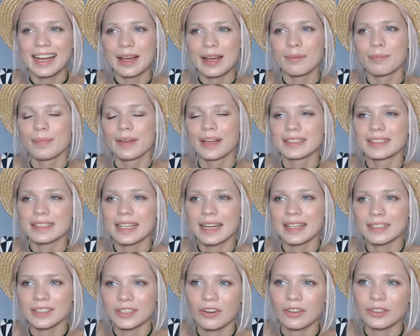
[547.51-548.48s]
a bit.
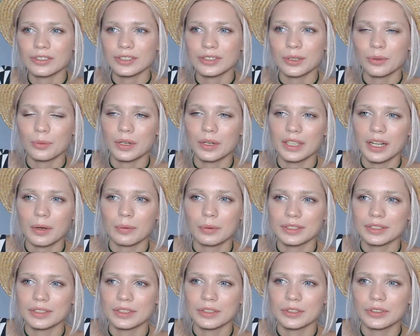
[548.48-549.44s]
And also, what I
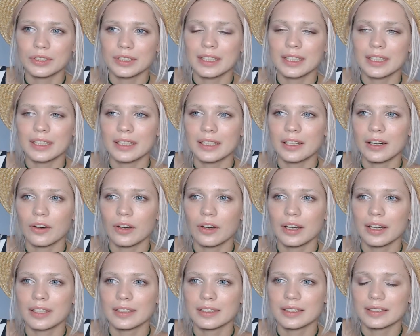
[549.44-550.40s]
was using
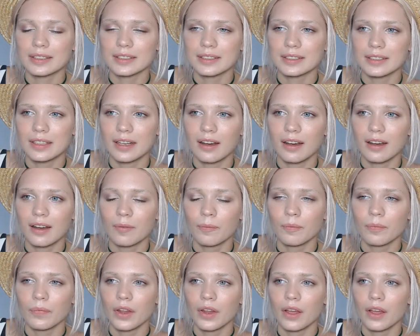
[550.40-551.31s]
it is uh,